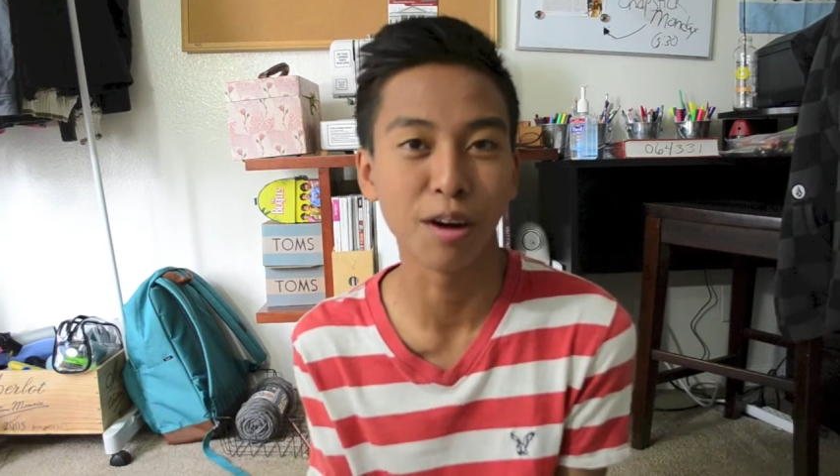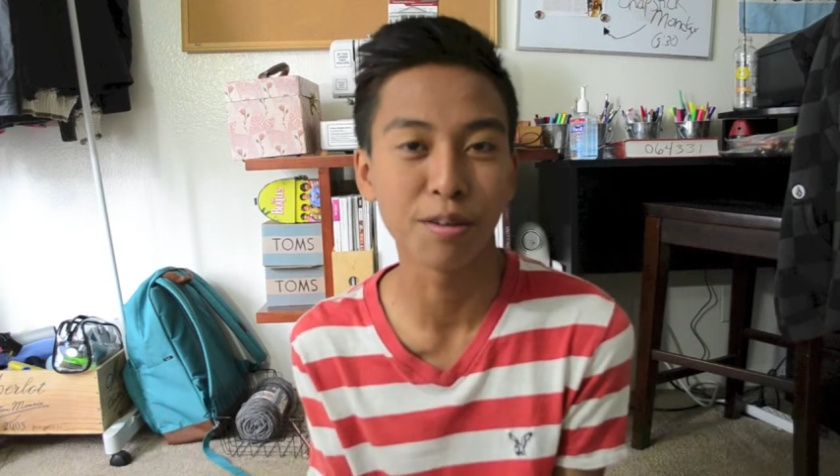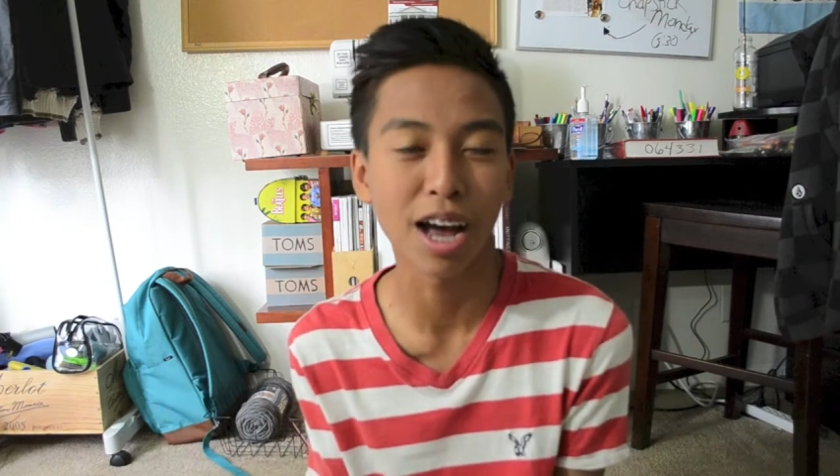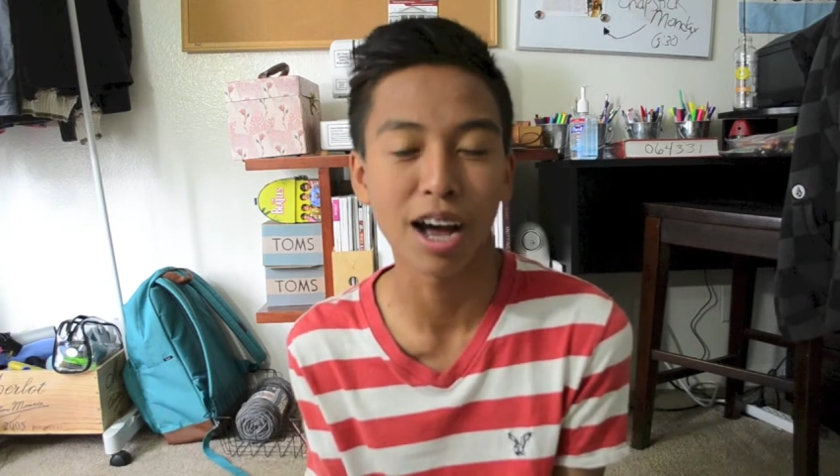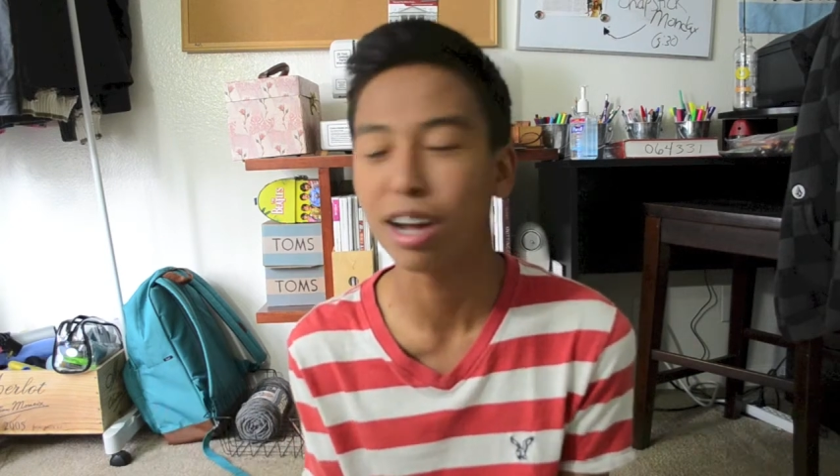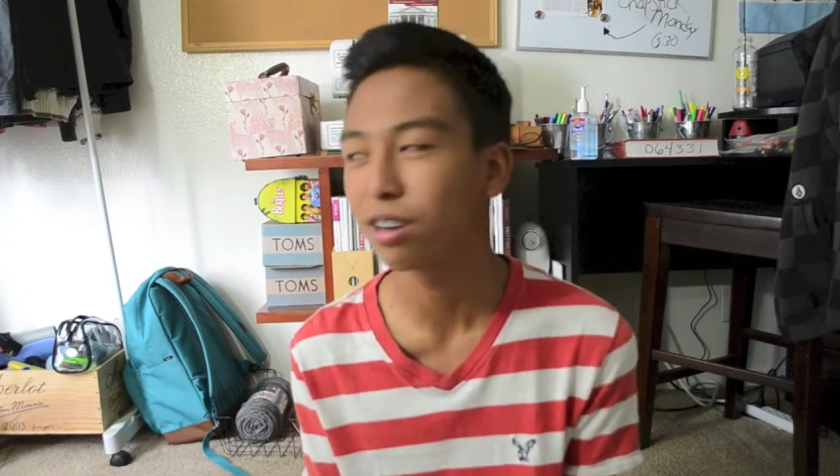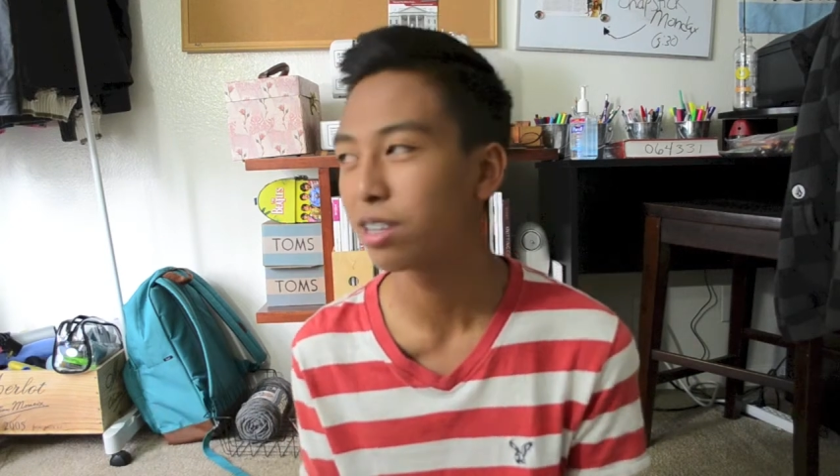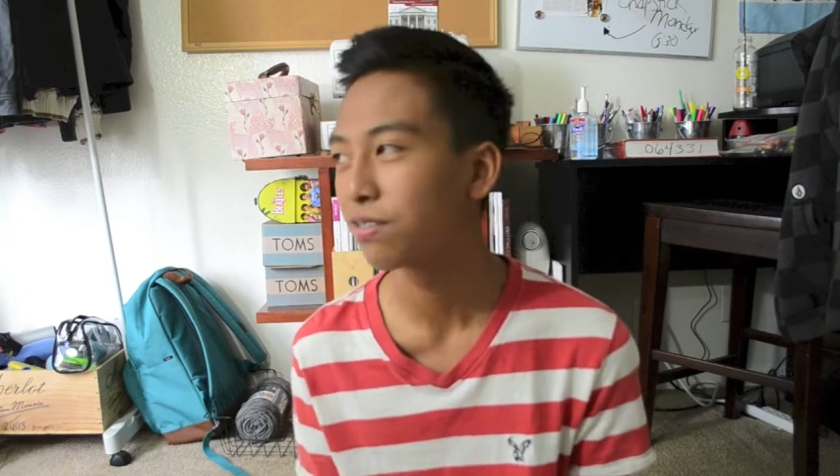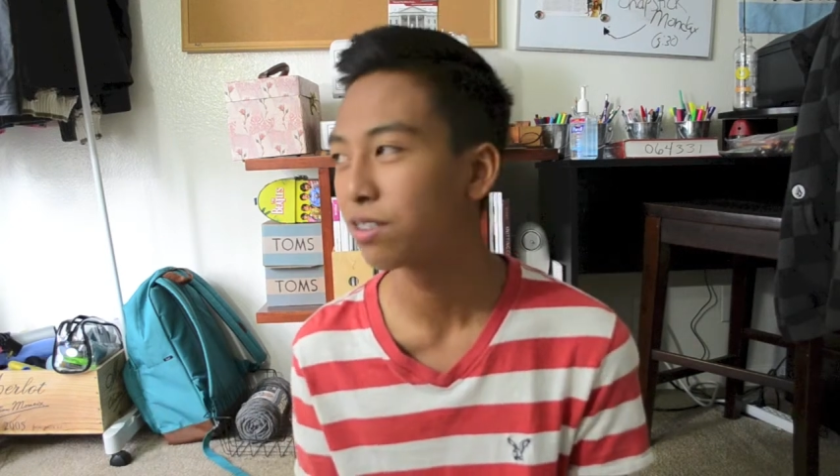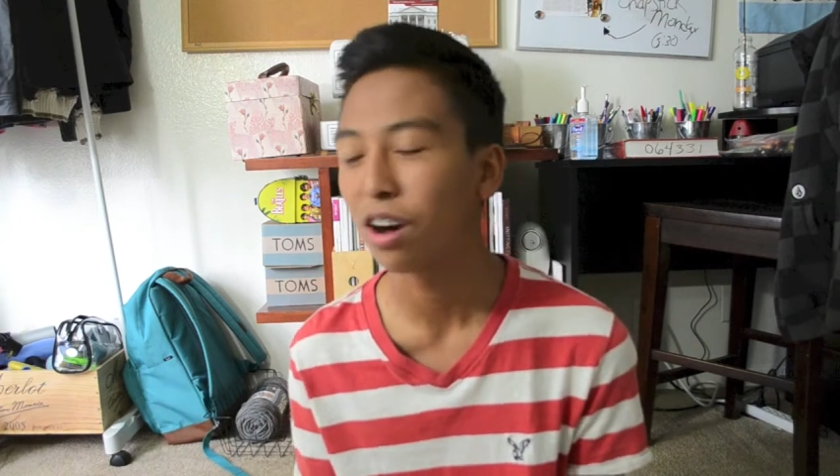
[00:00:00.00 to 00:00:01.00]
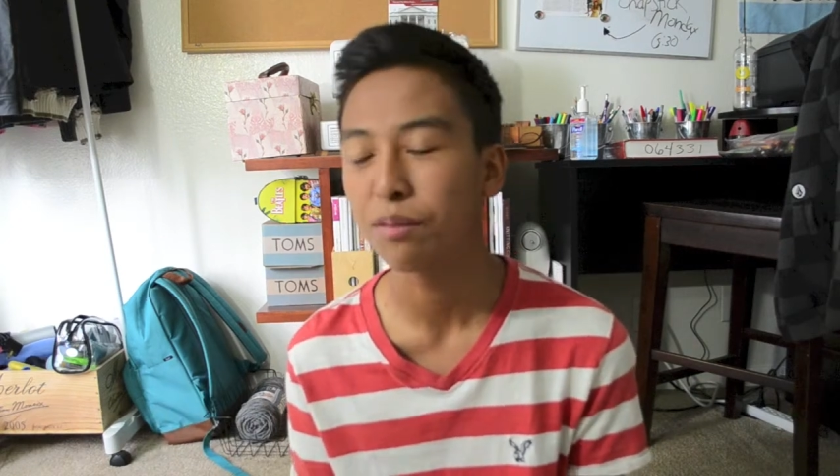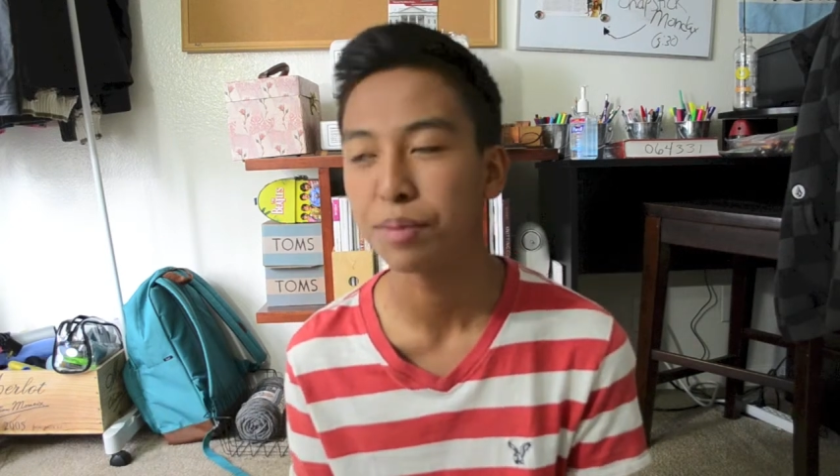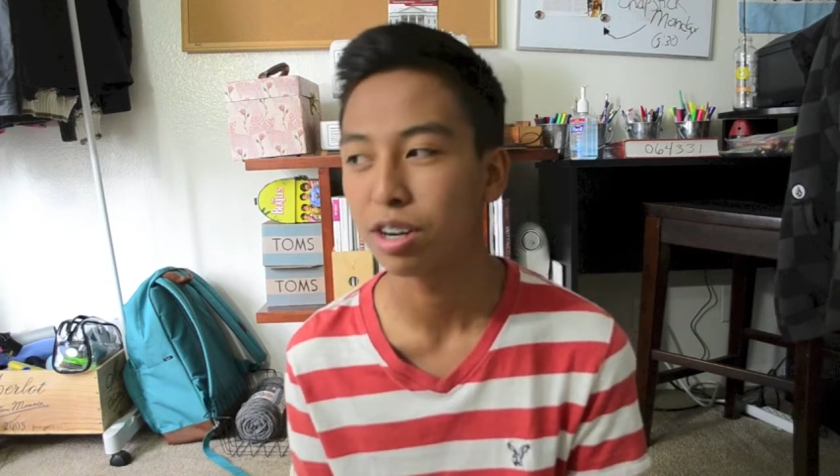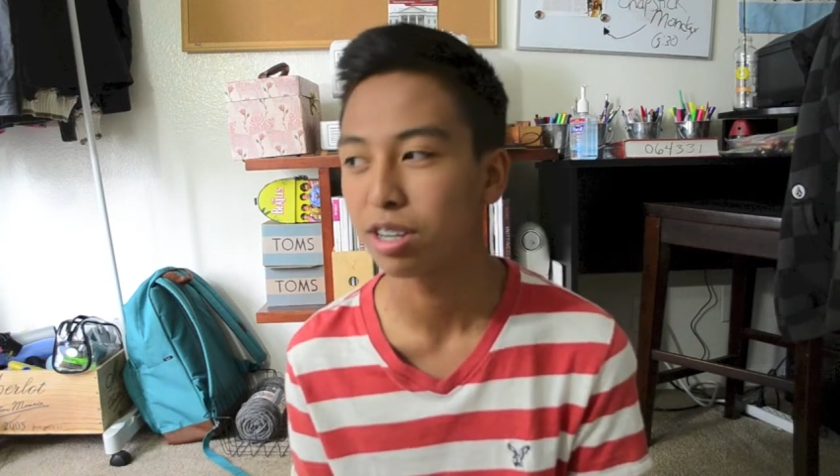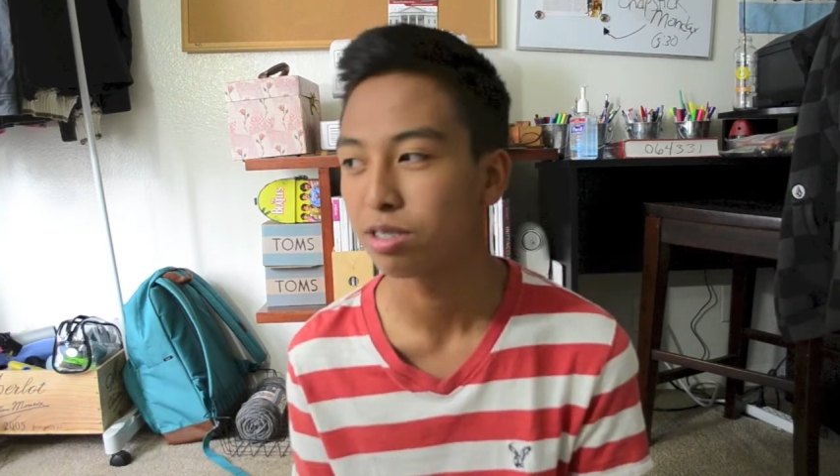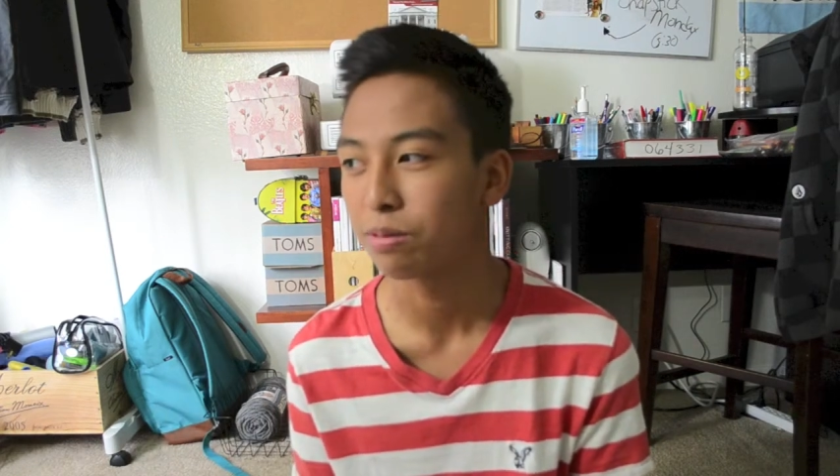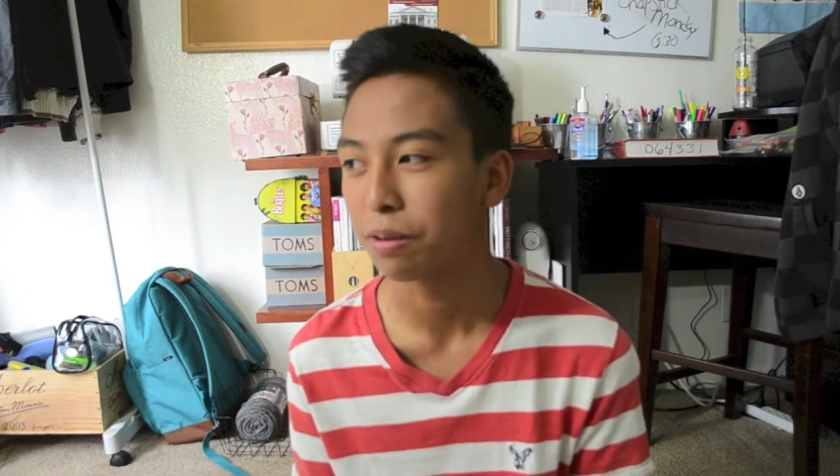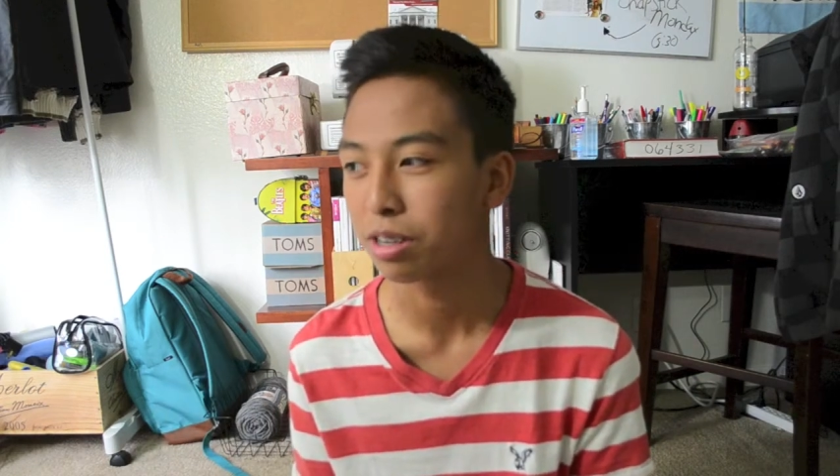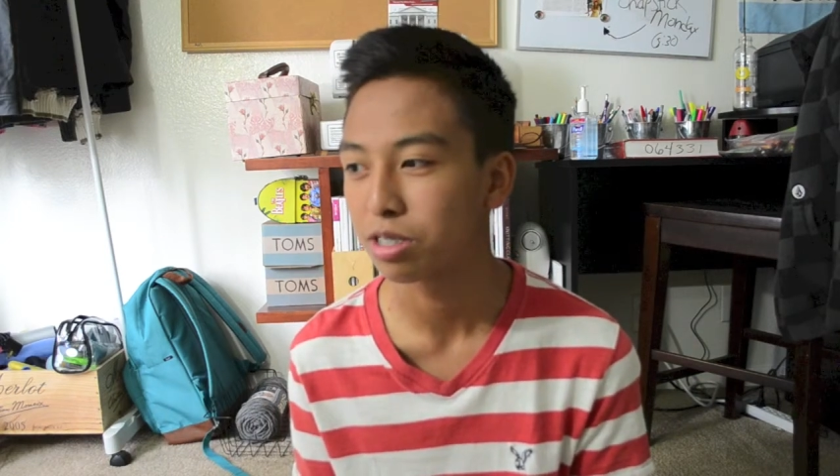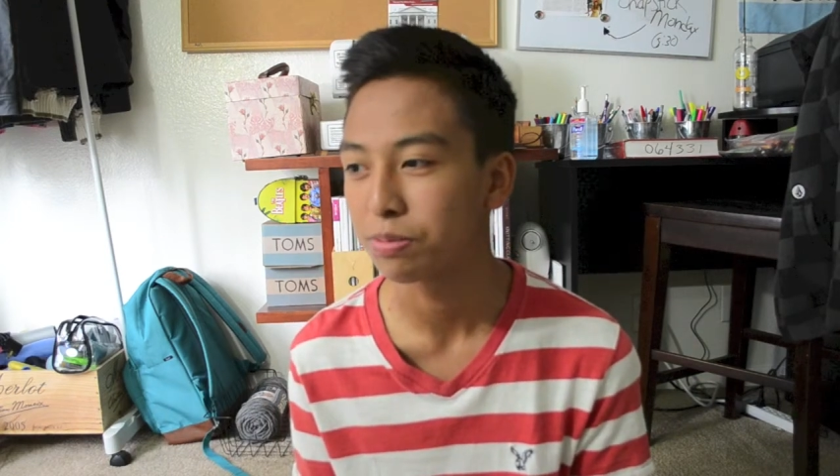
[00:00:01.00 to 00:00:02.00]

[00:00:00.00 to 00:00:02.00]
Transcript: don't have, I don't even know how periods work,